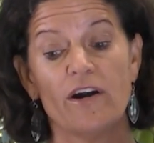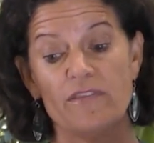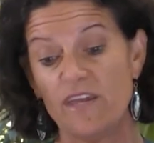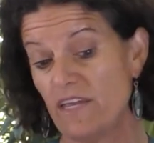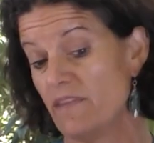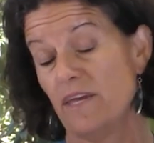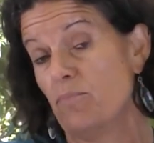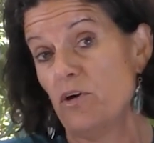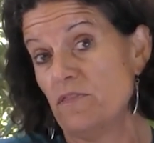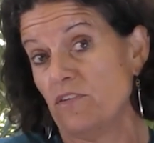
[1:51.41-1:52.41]
and they
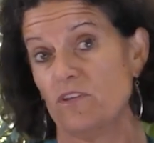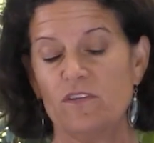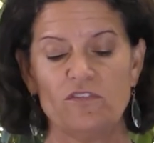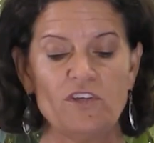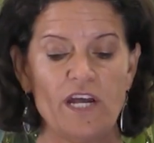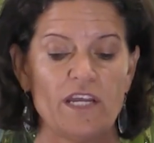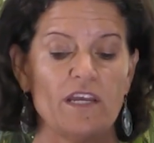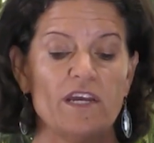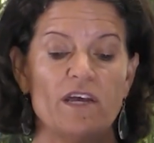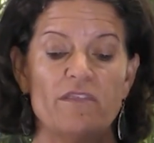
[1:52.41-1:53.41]
put this in the study,